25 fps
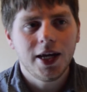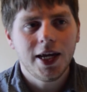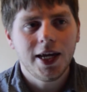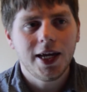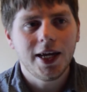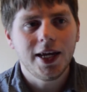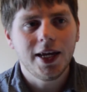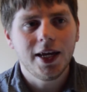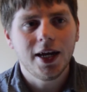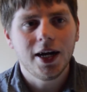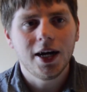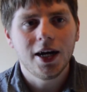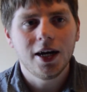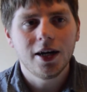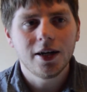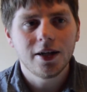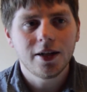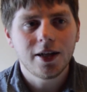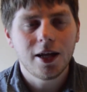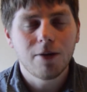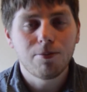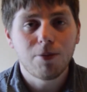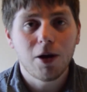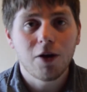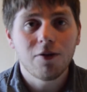
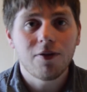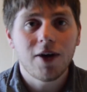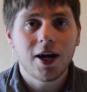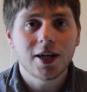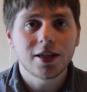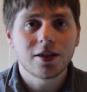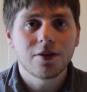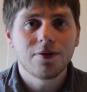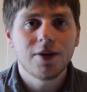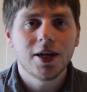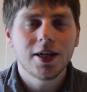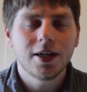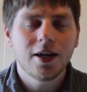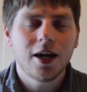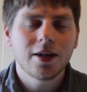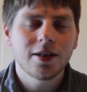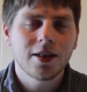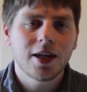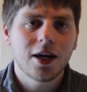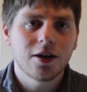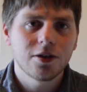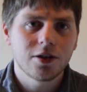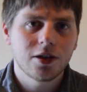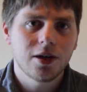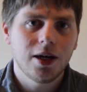they both activate.
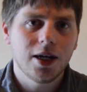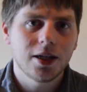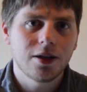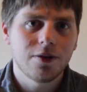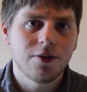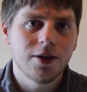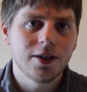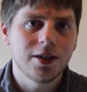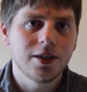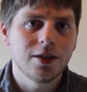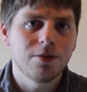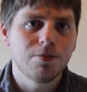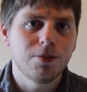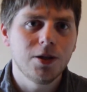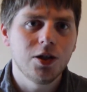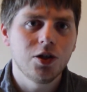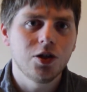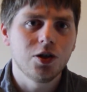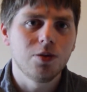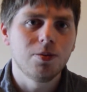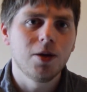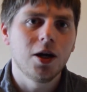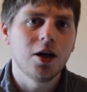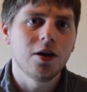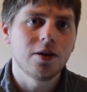Naruto activates his
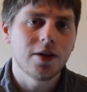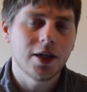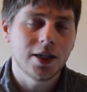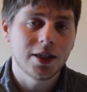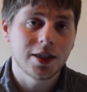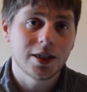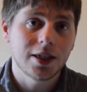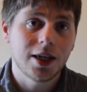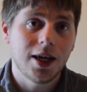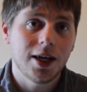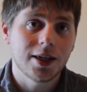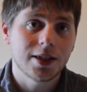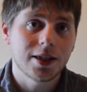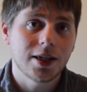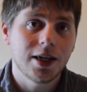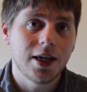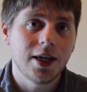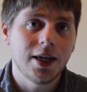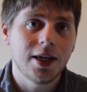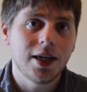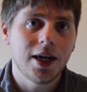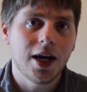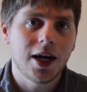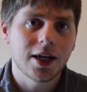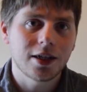Biju mode and
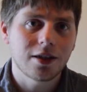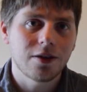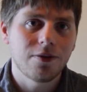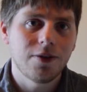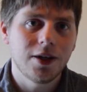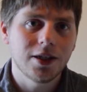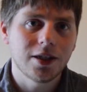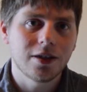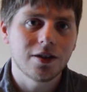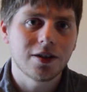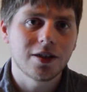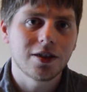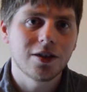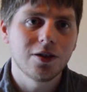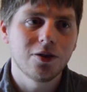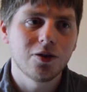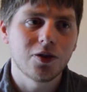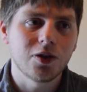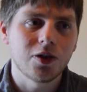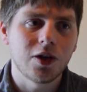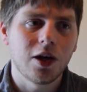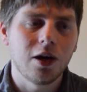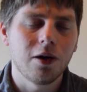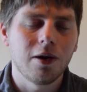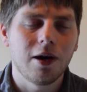Sasuke activates his
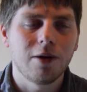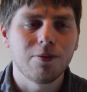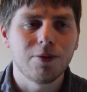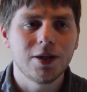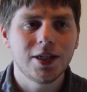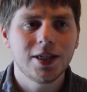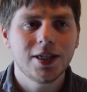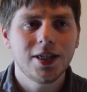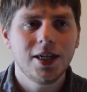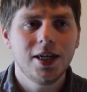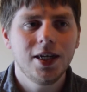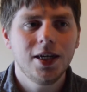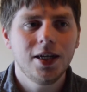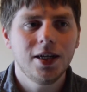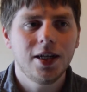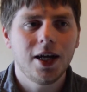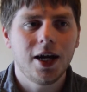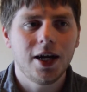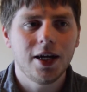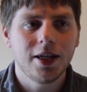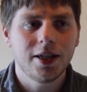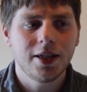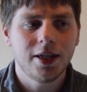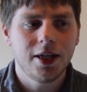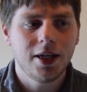Susanoo, and we see
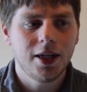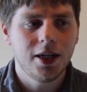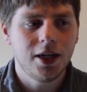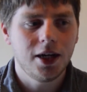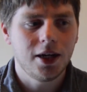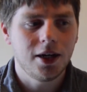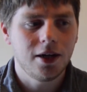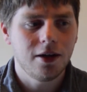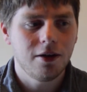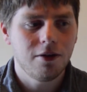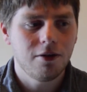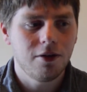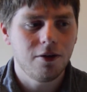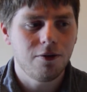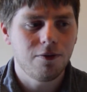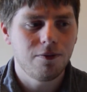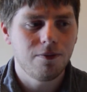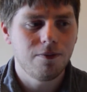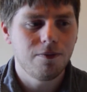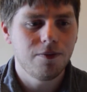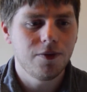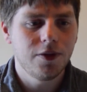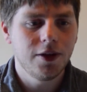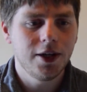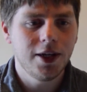that the
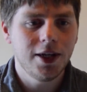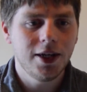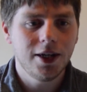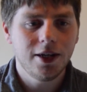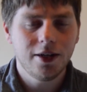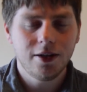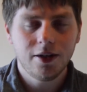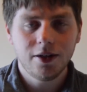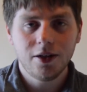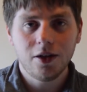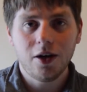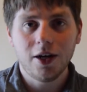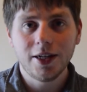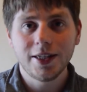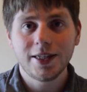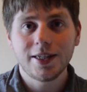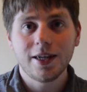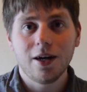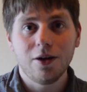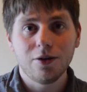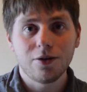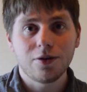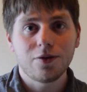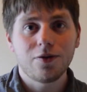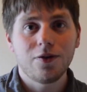
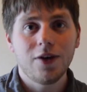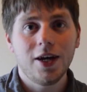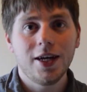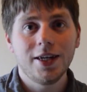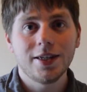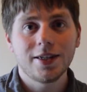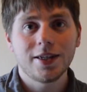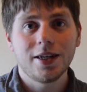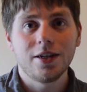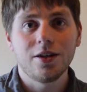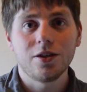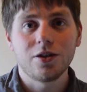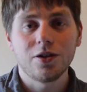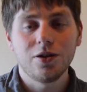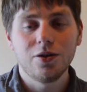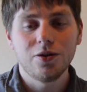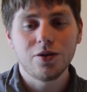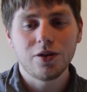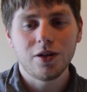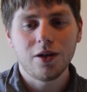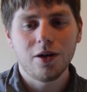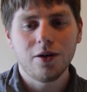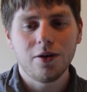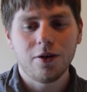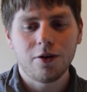Ninetales face and the
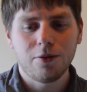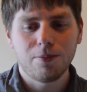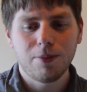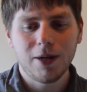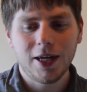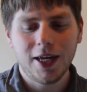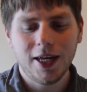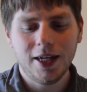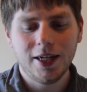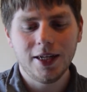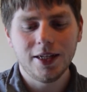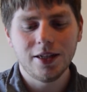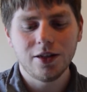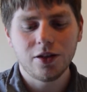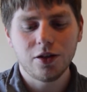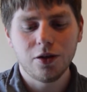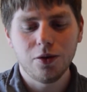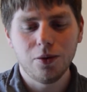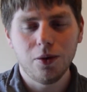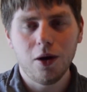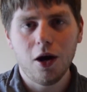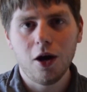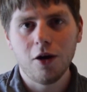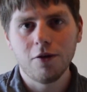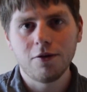Susanoo are beginning
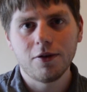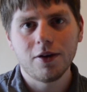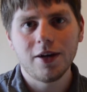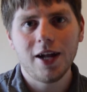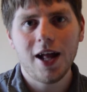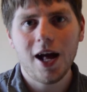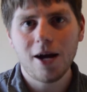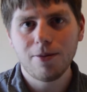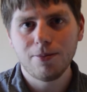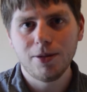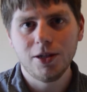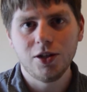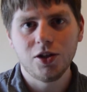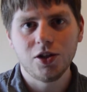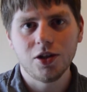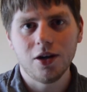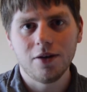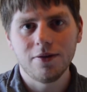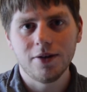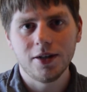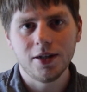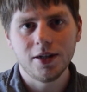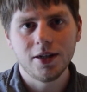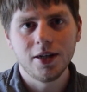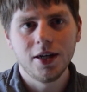to overlap each
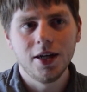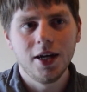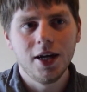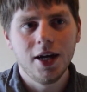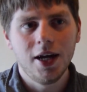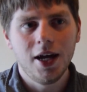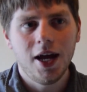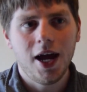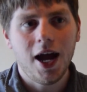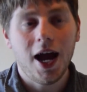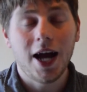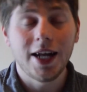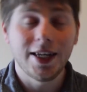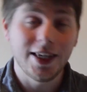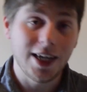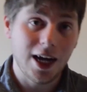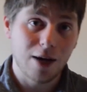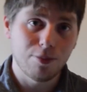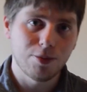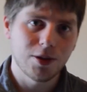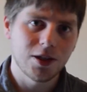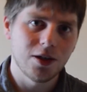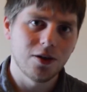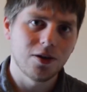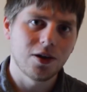other, and the
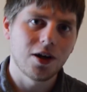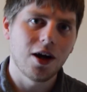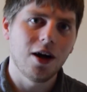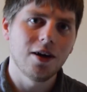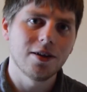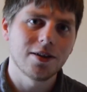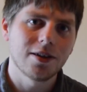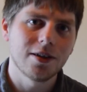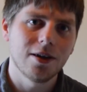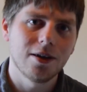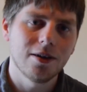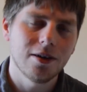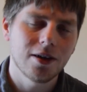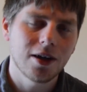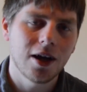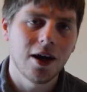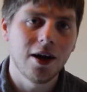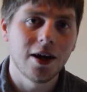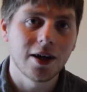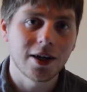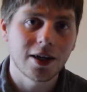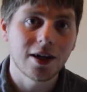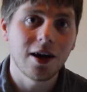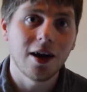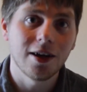episode cuts
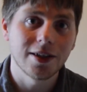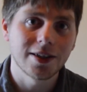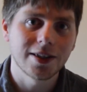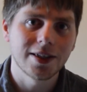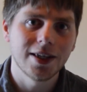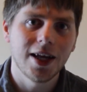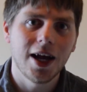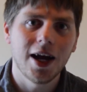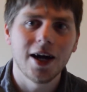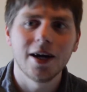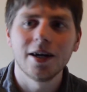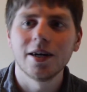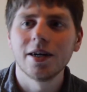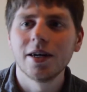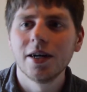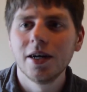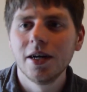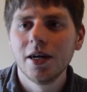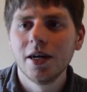there.